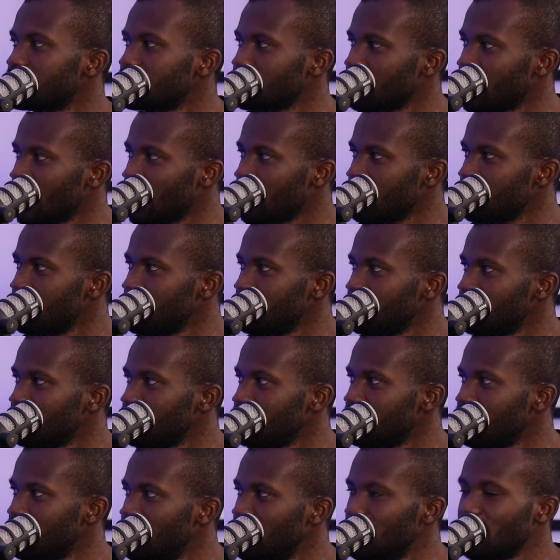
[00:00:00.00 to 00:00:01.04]
Okay?
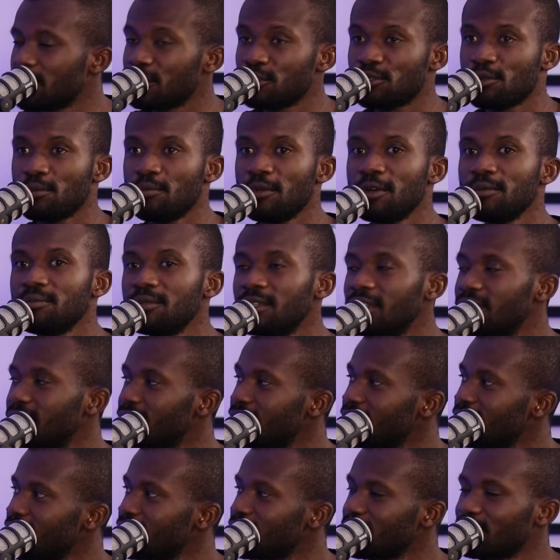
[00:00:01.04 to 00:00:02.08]
Because remember,
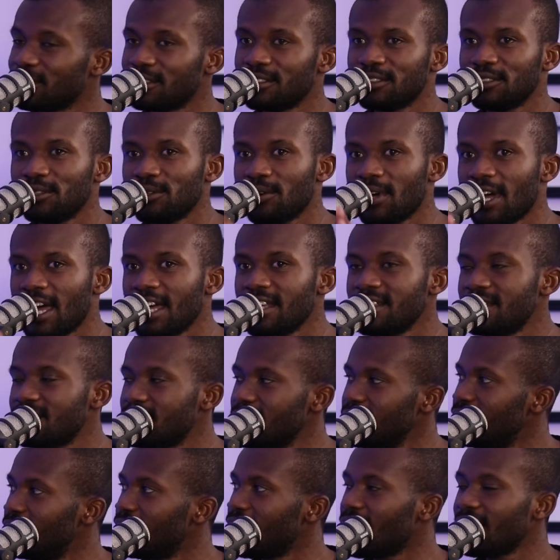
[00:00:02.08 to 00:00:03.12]
your ad
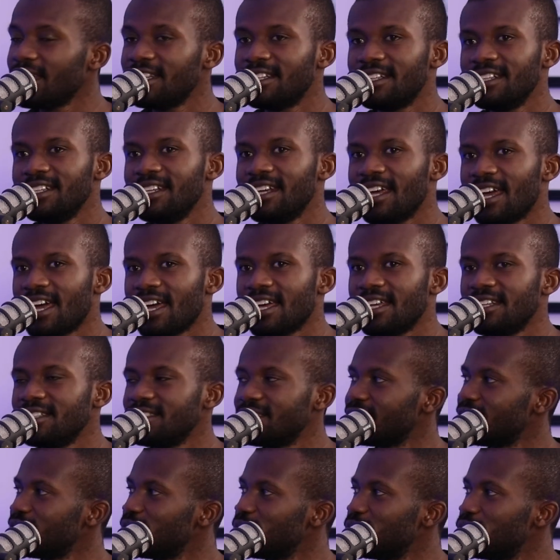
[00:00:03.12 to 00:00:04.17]
set likely
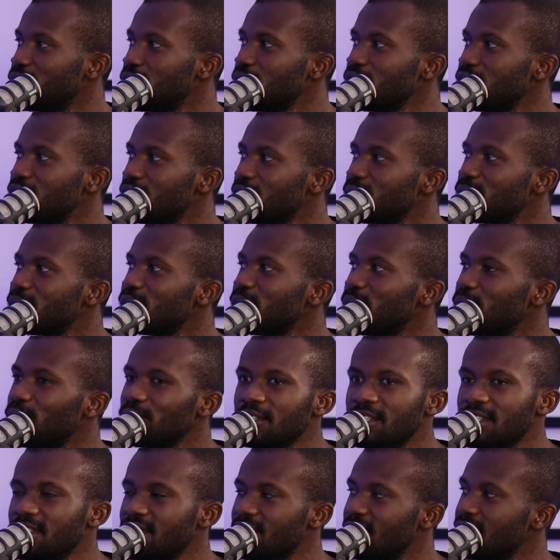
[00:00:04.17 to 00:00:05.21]
has very similar
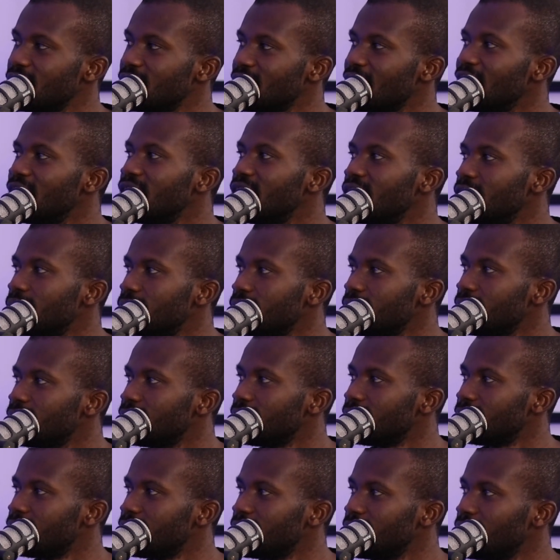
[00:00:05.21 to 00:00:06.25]
audiences in them.
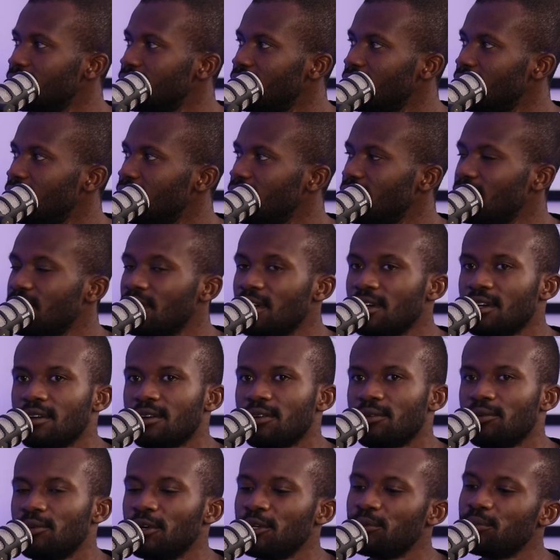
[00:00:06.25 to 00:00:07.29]

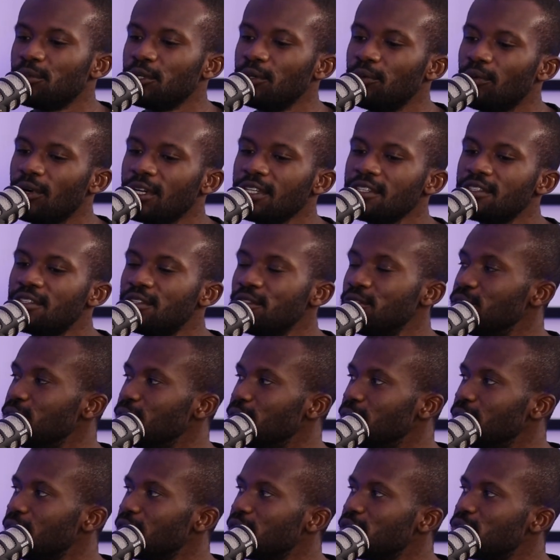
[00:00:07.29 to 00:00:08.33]
What we want to
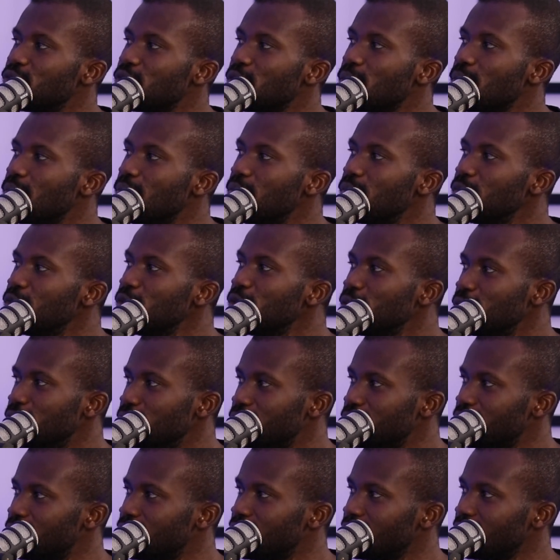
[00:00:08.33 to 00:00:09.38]
do is
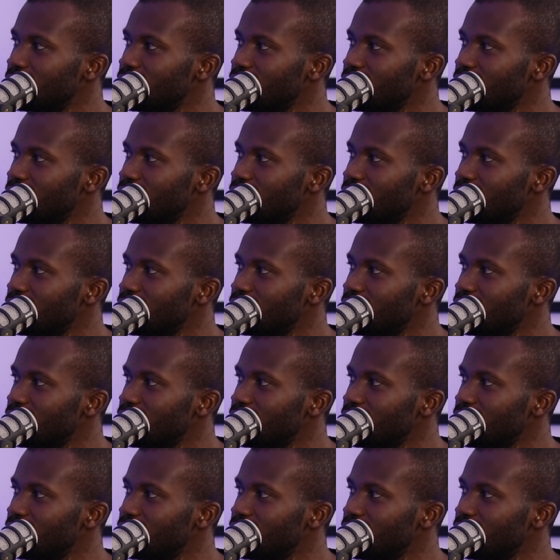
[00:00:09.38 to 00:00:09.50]
remove